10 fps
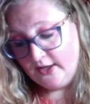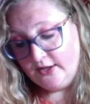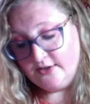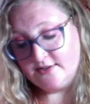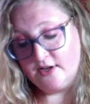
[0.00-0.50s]

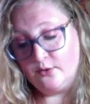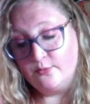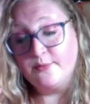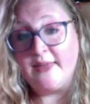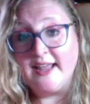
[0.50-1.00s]
So we're
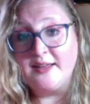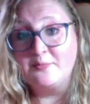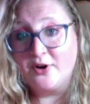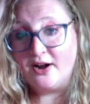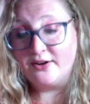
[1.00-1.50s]
making
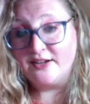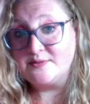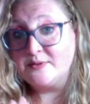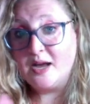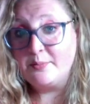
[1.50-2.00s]
progress. We're
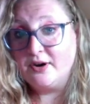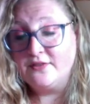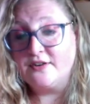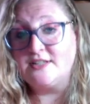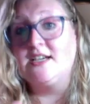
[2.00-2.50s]
not
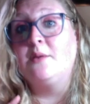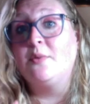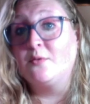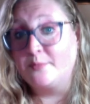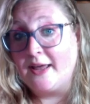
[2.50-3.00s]
perfect yet, but
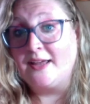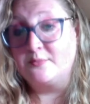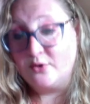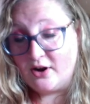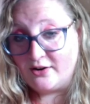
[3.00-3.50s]
we're making
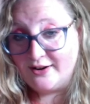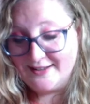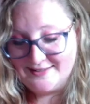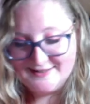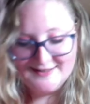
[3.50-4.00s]

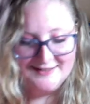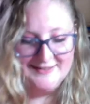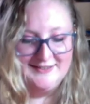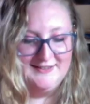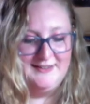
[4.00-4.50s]
progress.
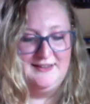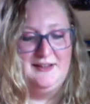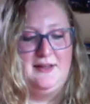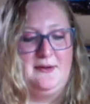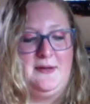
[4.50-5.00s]

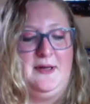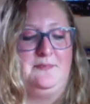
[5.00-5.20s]
Okay.